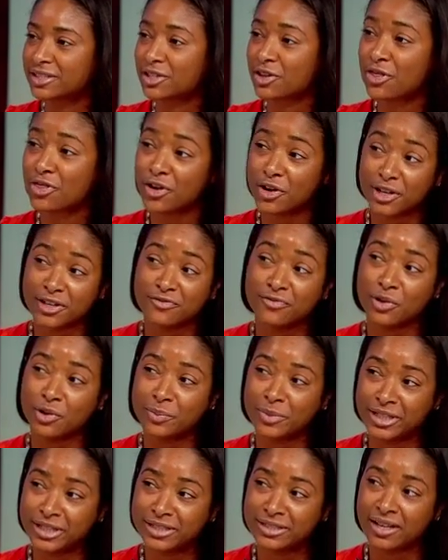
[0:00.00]
It's a $34
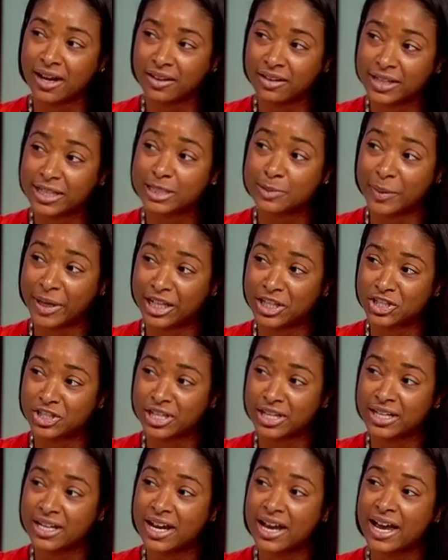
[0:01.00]
million
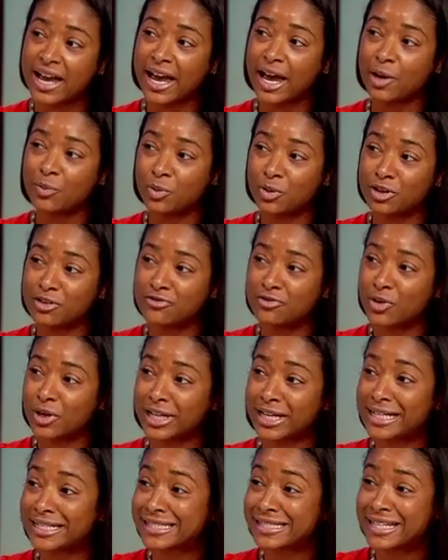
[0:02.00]
expansion. Wow. And will
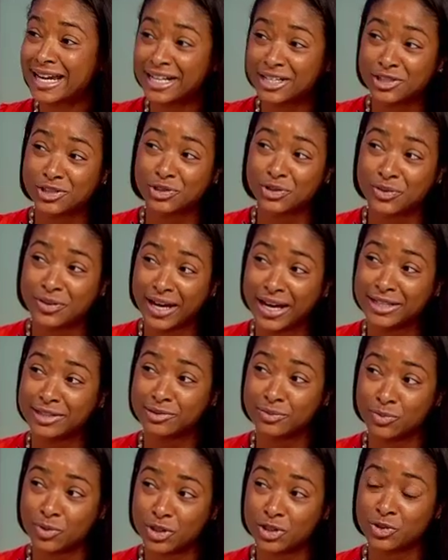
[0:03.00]
afford us
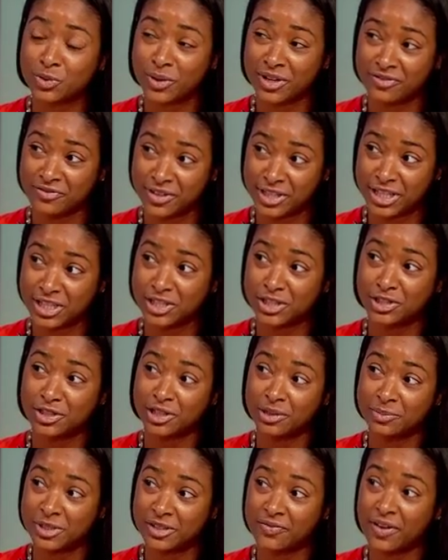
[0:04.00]
92,000 more square footage in
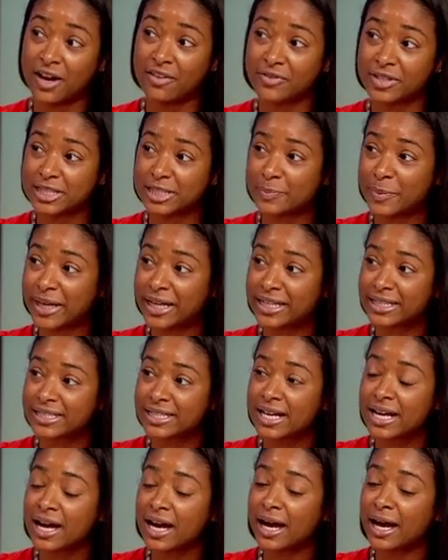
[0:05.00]
terms of office space.
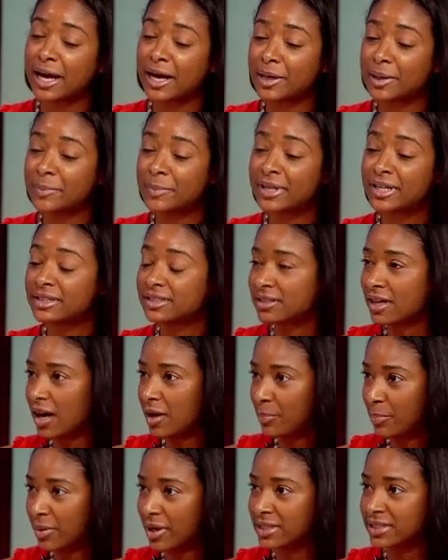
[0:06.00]
Um,
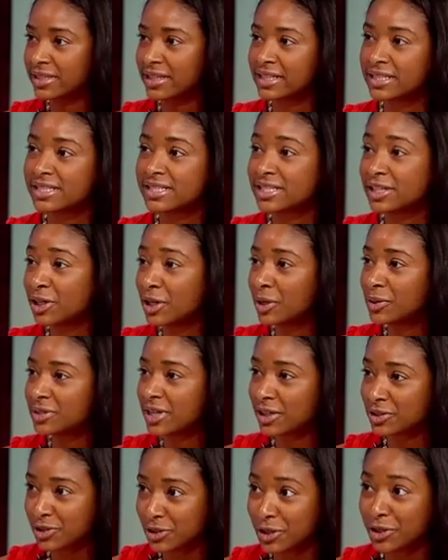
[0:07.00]
our president and CEO, Dr.